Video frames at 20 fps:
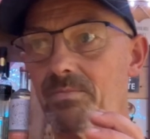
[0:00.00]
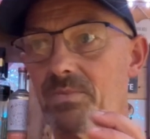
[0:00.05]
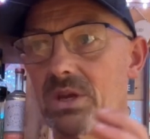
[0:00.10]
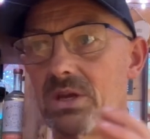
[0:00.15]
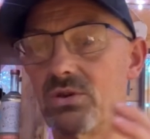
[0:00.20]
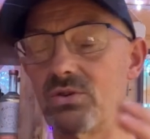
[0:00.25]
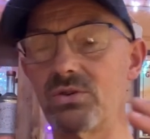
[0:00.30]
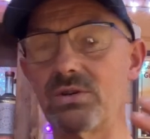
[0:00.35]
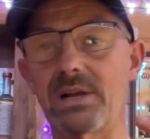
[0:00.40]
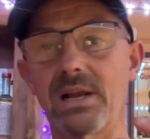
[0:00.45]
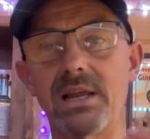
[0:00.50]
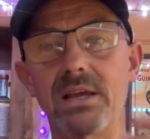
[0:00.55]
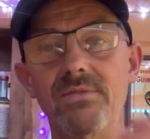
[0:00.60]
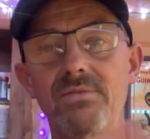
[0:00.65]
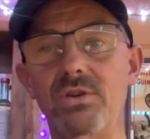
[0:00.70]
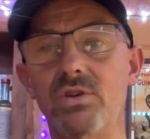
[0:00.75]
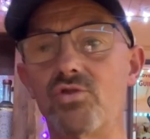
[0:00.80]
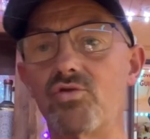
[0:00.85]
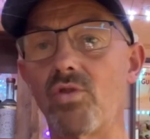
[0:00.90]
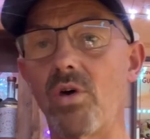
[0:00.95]
doesn't leave
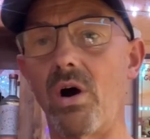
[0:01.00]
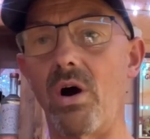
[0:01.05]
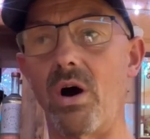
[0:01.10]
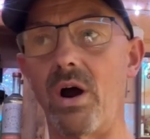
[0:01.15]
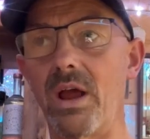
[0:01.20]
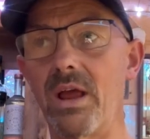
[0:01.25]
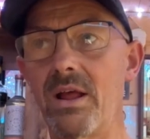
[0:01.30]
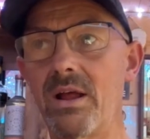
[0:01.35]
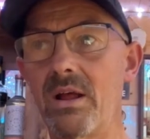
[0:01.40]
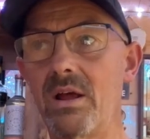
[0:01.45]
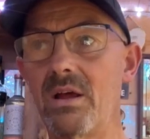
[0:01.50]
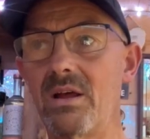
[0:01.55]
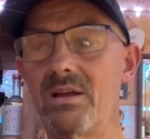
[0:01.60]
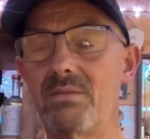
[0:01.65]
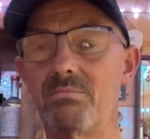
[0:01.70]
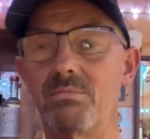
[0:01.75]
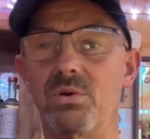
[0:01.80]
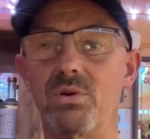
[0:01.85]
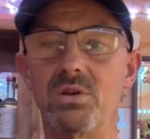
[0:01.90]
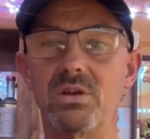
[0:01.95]
you dry,
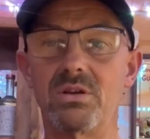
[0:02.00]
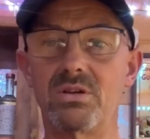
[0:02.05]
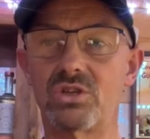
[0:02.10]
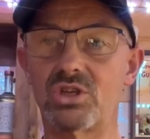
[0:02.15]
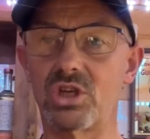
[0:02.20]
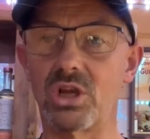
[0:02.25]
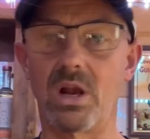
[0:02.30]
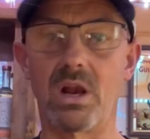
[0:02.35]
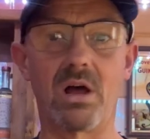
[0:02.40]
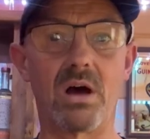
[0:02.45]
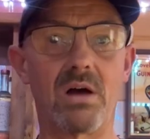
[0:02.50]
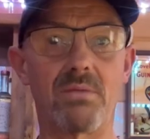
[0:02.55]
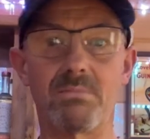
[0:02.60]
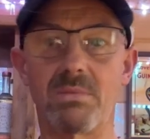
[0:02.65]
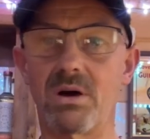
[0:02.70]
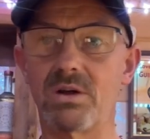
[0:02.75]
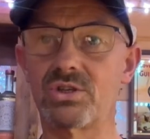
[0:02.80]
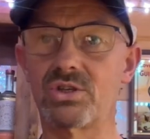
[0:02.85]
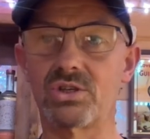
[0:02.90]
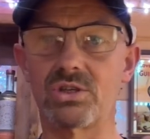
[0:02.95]
but
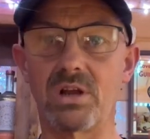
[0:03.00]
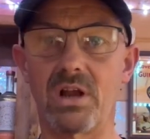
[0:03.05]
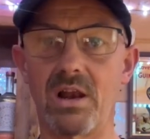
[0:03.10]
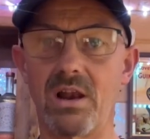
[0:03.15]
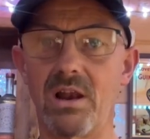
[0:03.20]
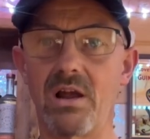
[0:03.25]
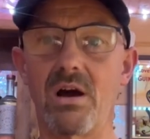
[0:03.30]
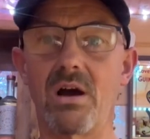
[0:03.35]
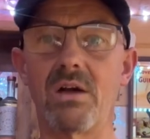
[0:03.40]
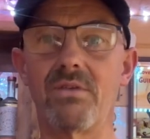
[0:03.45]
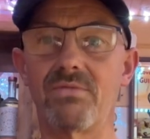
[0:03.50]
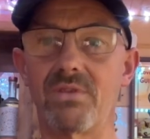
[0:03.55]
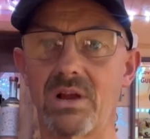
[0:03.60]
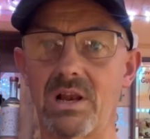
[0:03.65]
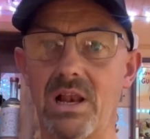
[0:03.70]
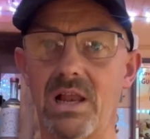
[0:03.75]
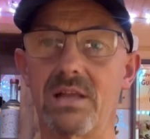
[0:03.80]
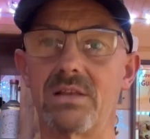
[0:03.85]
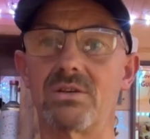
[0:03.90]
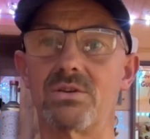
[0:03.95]
my saliva
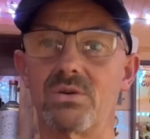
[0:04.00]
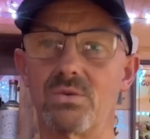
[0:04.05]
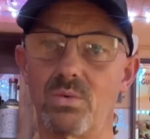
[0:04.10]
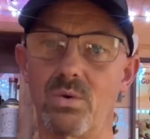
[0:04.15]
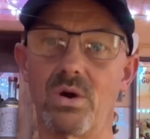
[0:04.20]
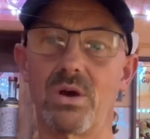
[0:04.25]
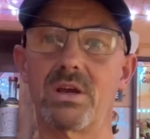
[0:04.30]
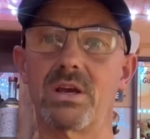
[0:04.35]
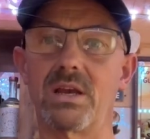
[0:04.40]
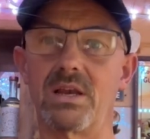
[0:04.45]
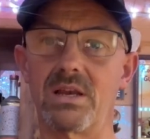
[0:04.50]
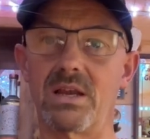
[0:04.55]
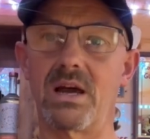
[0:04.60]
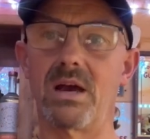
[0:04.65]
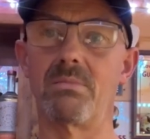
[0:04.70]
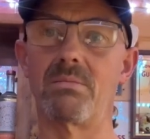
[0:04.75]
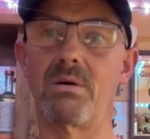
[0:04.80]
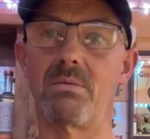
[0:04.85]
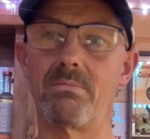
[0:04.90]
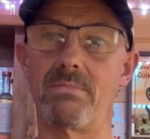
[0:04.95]
glands are working now.
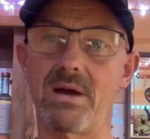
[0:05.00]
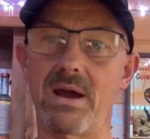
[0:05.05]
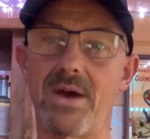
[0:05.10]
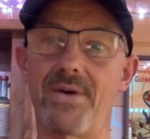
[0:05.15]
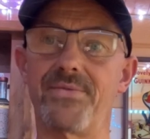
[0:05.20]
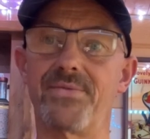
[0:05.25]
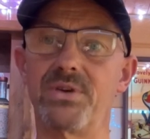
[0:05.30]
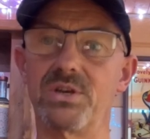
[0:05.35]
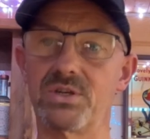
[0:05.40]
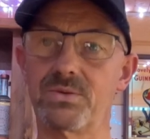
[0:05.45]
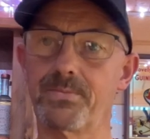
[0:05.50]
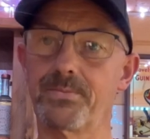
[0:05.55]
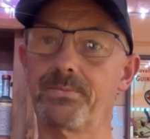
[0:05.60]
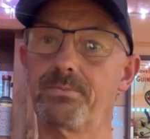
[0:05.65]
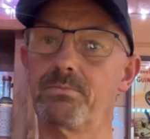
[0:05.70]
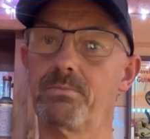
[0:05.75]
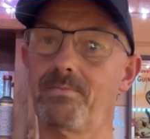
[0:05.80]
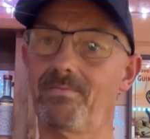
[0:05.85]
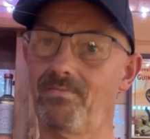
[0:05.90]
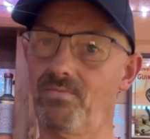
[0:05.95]
My mouth is
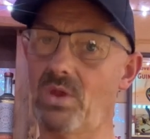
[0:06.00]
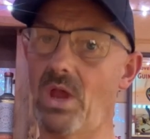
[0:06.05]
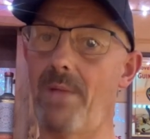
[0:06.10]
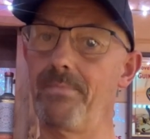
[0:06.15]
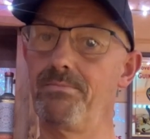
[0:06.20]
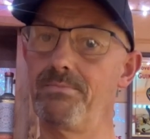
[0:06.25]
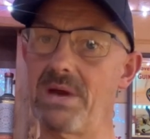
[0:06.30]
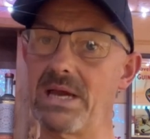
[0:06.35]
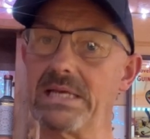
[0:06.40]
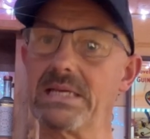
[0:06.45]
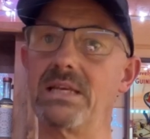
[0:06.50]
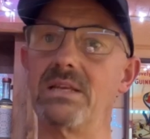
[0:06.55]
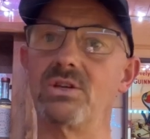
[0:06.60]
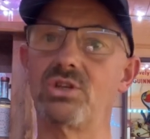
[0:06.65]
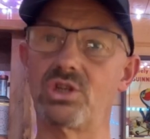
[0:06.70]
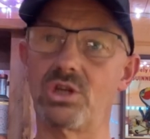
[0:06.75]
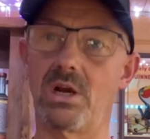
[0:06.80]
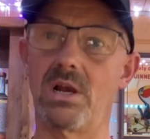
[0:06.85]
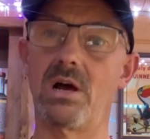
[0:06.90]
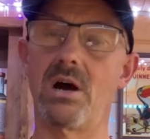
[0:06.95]
making
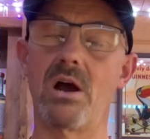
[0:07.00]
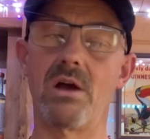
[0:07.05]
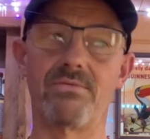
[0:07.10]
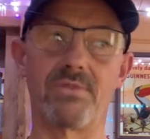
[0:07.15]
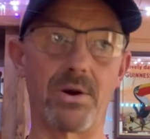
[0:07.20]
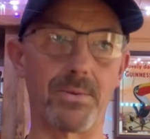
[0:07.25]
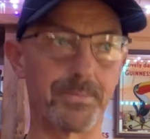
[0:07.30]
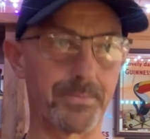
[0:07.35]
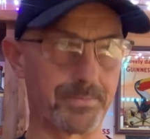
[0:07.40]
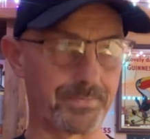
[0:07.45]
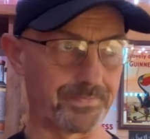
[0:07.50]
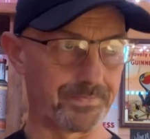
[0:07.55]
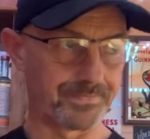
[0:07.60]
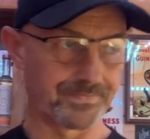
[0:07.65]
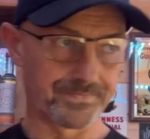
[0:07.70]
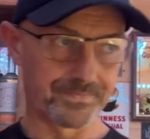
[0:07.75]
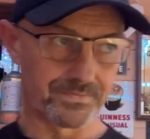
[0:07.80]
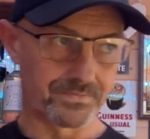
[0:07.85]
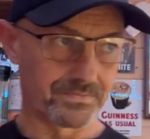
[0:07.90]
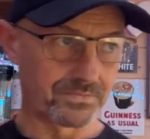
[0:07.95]
saliva
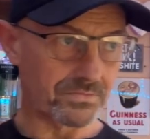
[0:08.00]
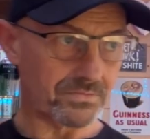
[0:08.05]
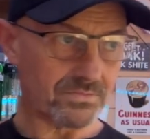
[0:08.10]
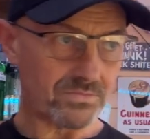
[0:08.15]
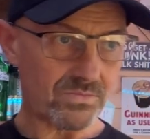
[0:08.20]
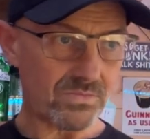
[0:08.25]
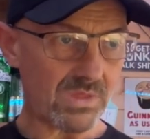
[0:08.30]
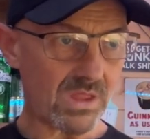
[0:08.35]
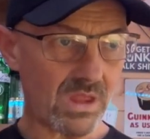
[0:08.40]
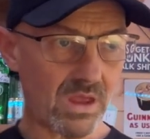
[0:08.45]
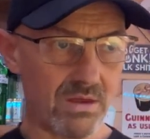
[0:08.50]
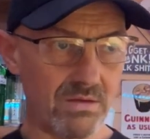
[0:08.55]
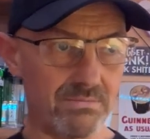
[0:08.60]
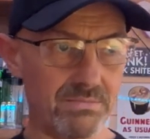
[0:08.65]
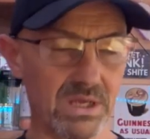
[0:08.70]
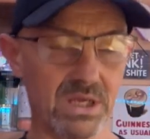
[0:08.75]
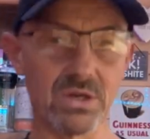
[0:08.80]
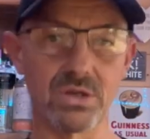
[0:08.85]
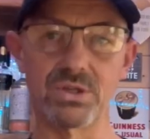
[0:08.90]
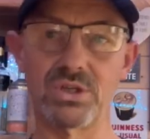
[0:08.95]

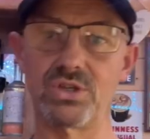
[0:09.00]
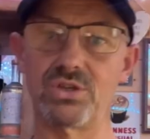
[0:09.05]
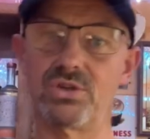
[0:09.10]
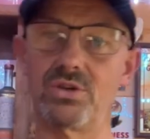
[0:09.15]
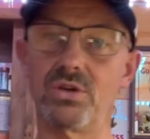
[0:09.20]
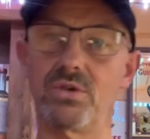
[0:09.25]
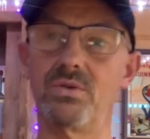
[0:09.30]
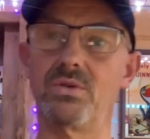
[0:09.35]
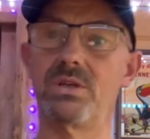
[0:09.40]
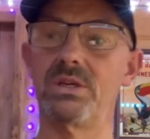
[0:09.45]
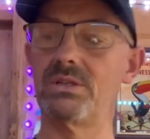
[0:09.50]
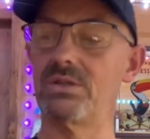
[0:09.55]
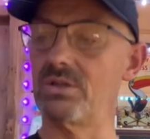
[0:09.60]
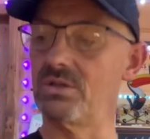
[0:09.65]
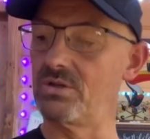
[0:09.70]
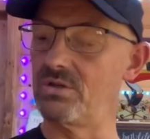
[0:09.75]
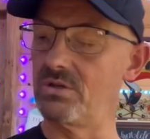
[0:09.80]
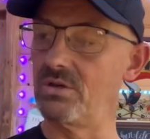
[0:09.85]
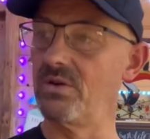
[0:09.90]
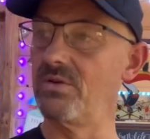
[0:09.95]
because this is
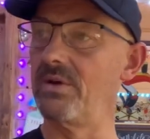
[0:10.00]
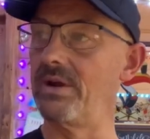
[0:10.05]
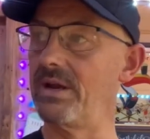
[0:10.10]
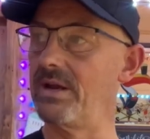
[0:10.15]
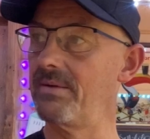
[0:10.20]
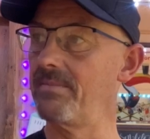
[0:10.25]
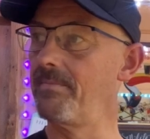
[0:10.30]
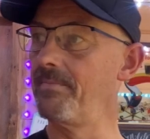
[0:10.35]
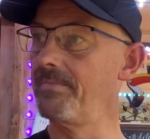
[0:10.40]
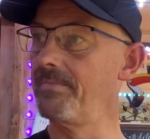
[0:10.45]
doing,